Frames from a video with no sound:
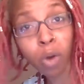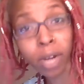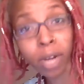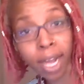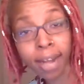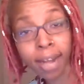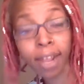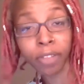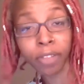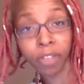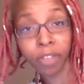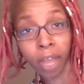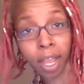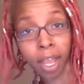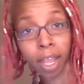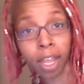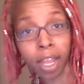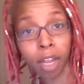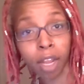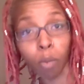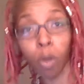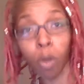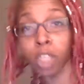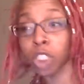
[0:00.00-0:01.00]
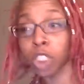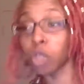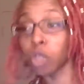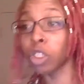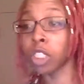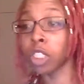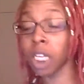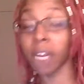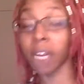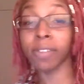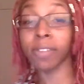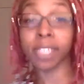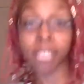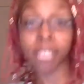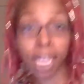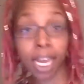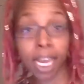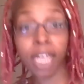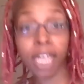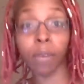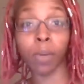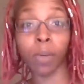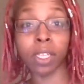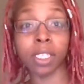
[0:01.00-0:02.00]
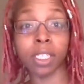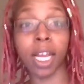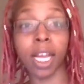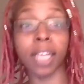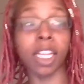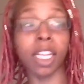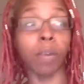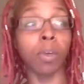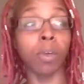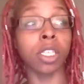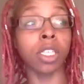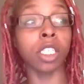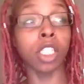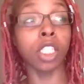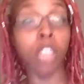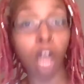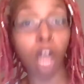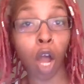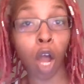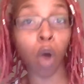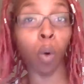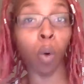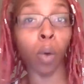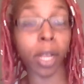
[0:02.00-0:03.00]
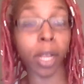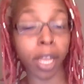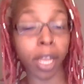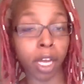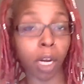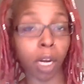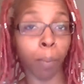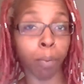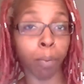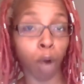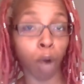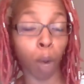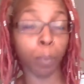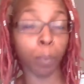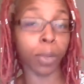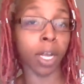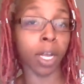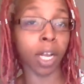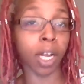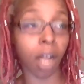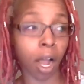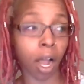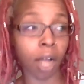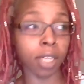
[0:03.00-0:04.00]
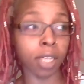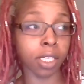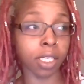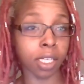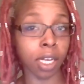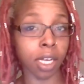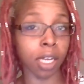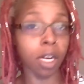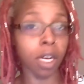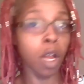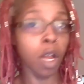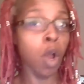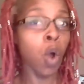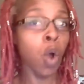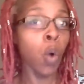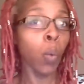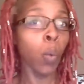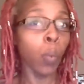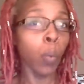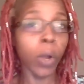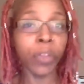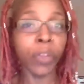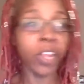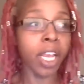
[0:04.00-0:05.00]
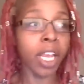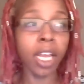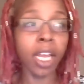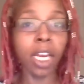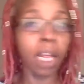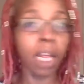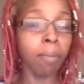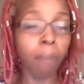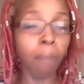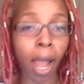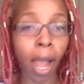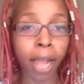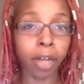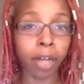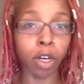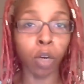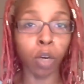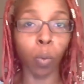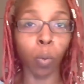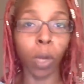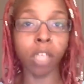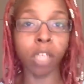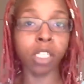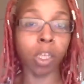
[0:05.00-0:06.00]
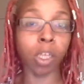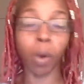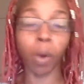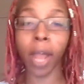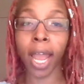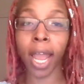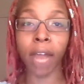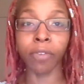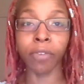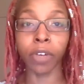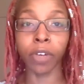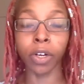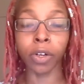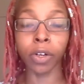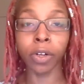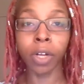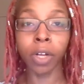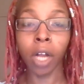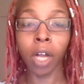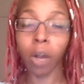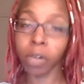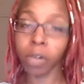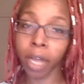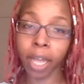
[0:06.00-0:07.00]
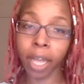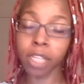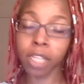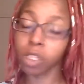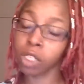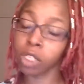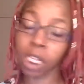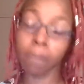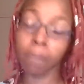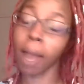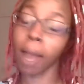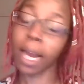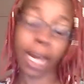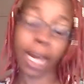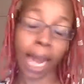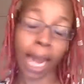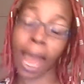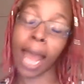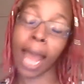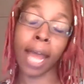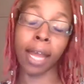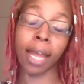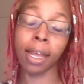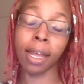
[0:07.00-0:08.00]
anything, what you should have seen was that there was no inappropriate content with any minor whatsoever. Okay, so somebody lying.